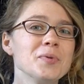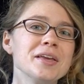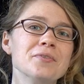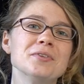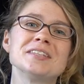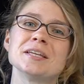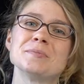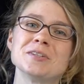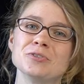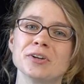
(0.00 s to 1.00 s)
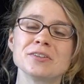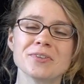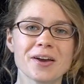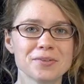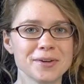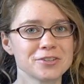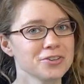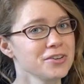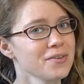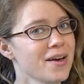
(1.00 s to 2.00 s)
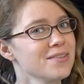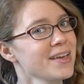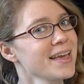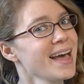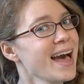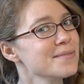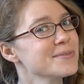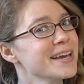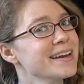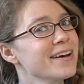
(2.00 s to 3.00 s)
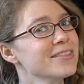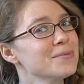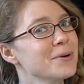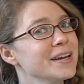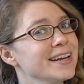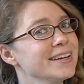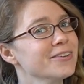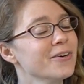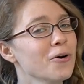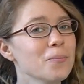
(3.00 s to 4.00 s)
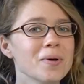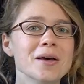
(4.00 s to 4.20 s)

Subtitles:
We give tips and tricks for how to make sure you have a happy and healthy bunny in your home.